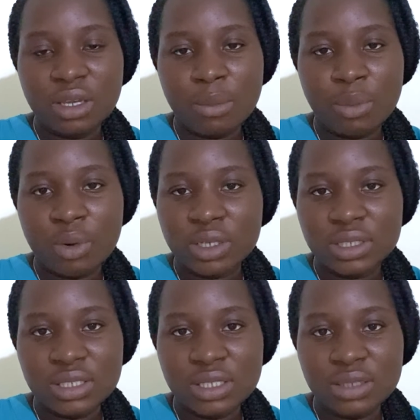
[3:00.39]

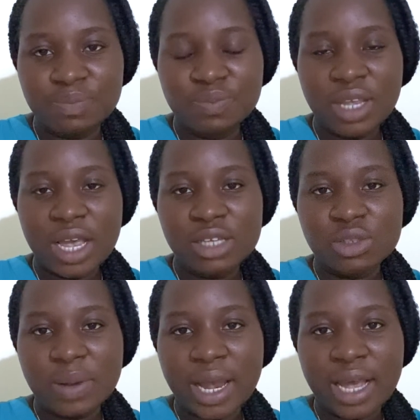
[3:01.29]
important. And
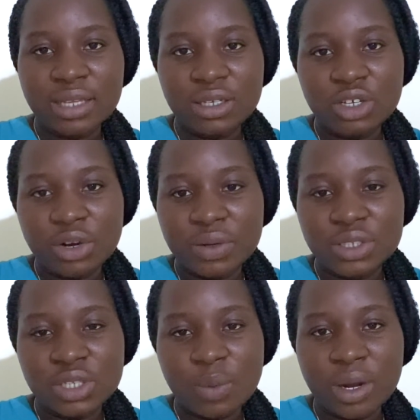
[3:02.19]
so I highly
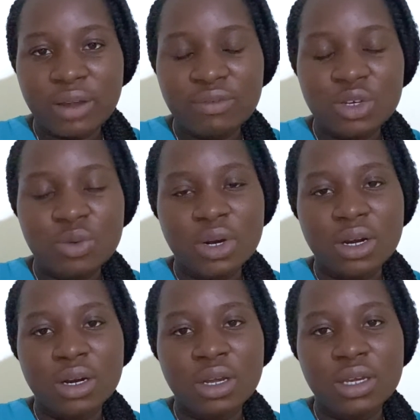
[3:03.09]
encourage that whenever you
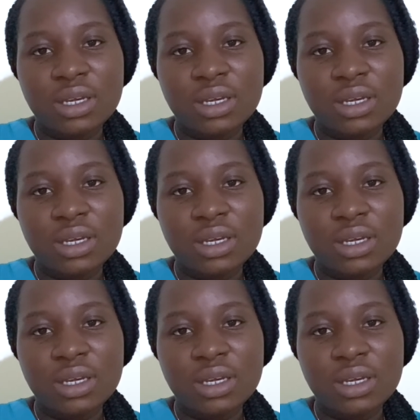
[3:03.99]
are